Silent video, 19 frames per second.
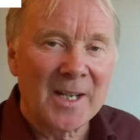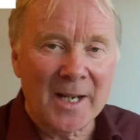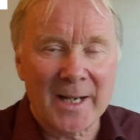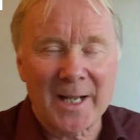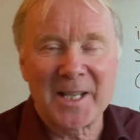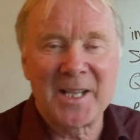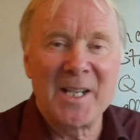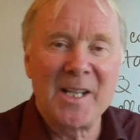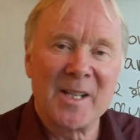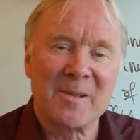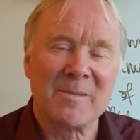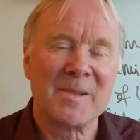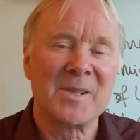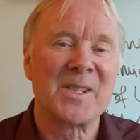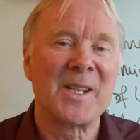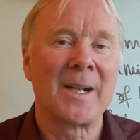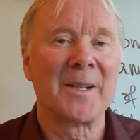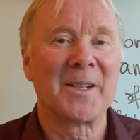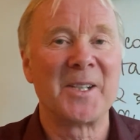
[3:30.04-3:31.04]
And I think the
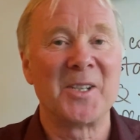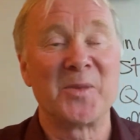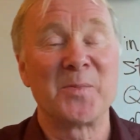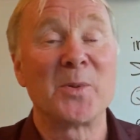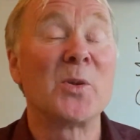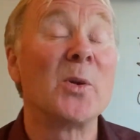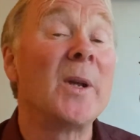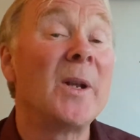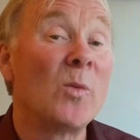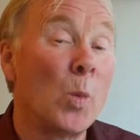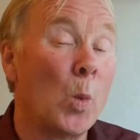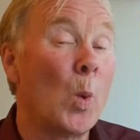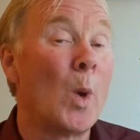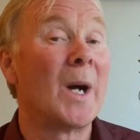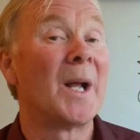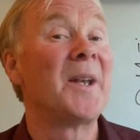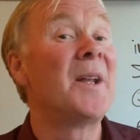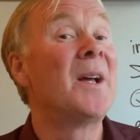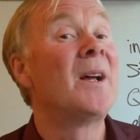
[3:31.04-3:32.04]
result is between
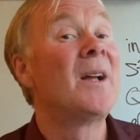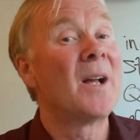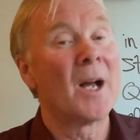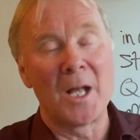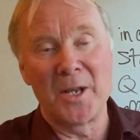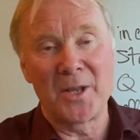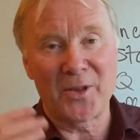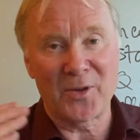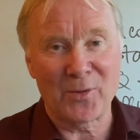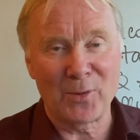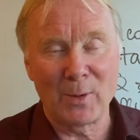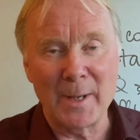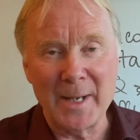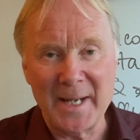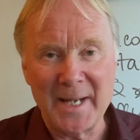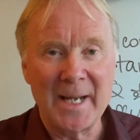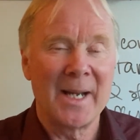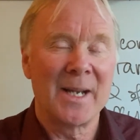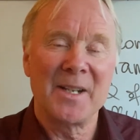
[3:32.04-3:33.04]
one and
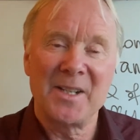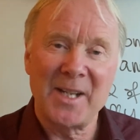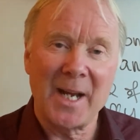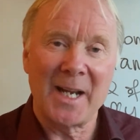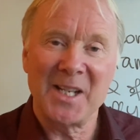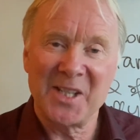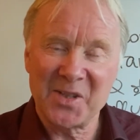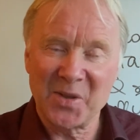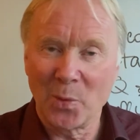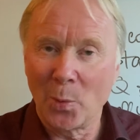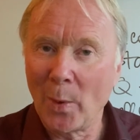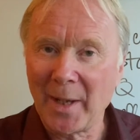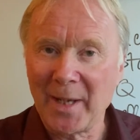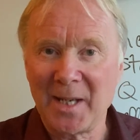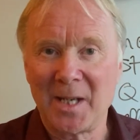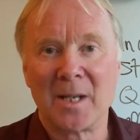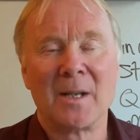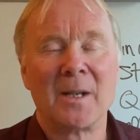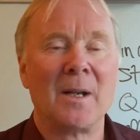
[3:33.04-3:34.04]
three days a
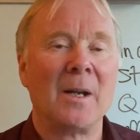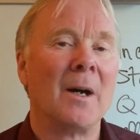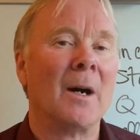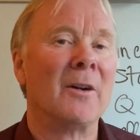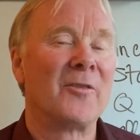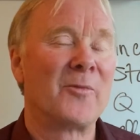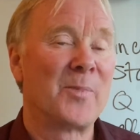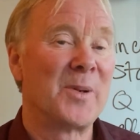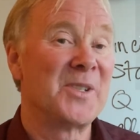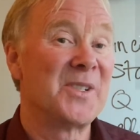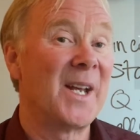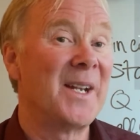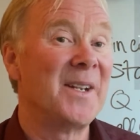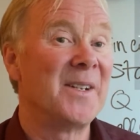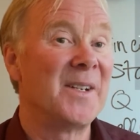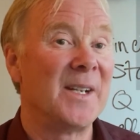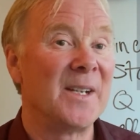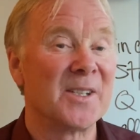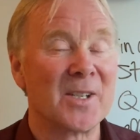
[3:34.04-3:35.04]
week of
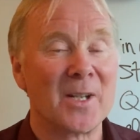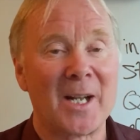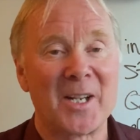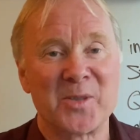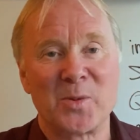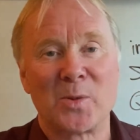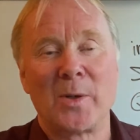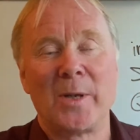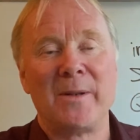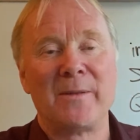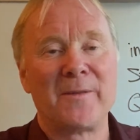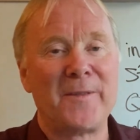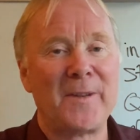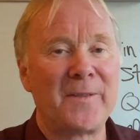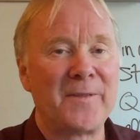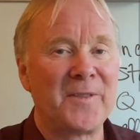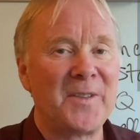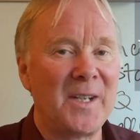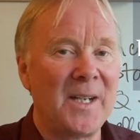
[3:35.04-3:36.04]
presenting. So that's between
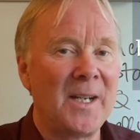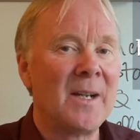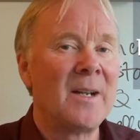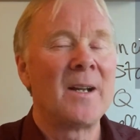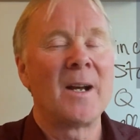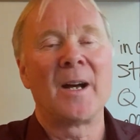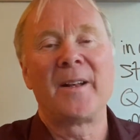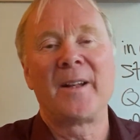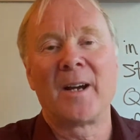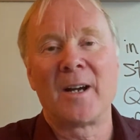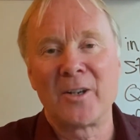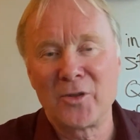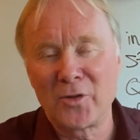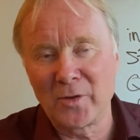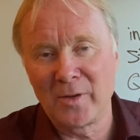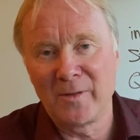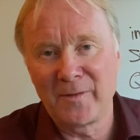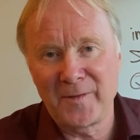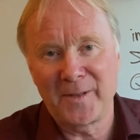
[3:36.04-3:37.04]
50 and
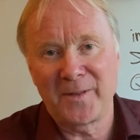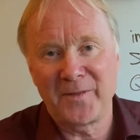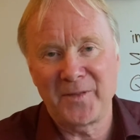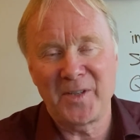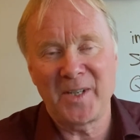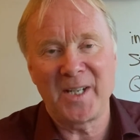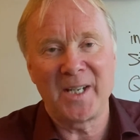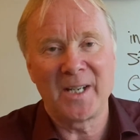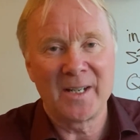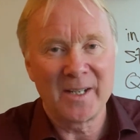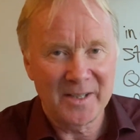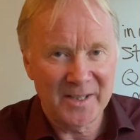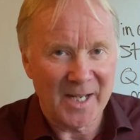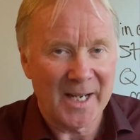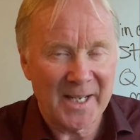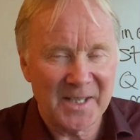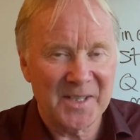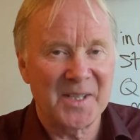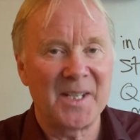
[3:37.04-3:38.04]
150
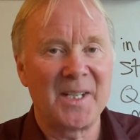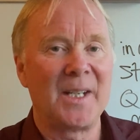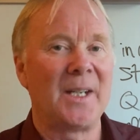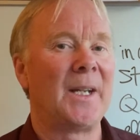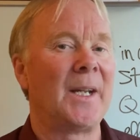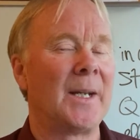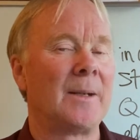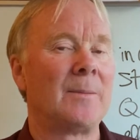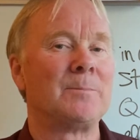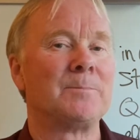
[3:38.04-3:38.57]
days a year.